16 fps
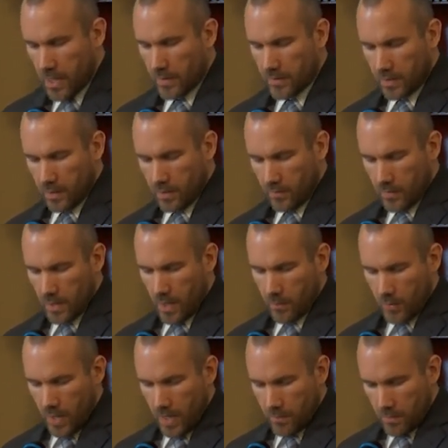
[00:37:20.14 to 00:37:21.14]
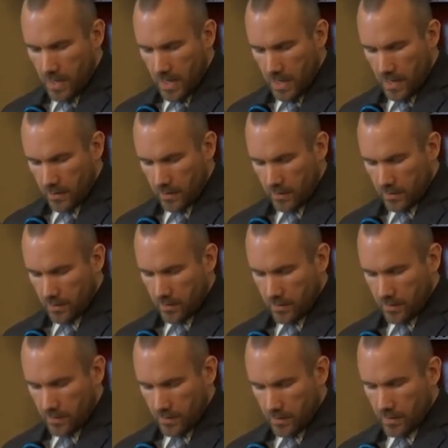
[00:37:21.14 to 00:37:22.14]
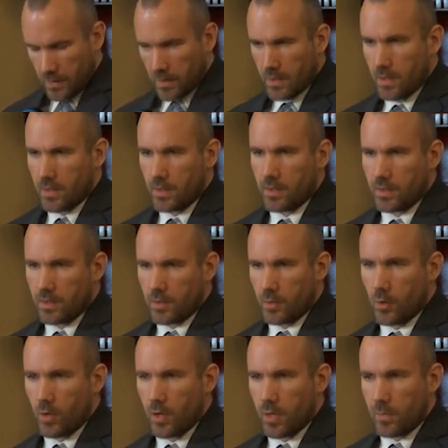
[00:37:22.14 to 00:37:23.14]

Think of the upright man. Your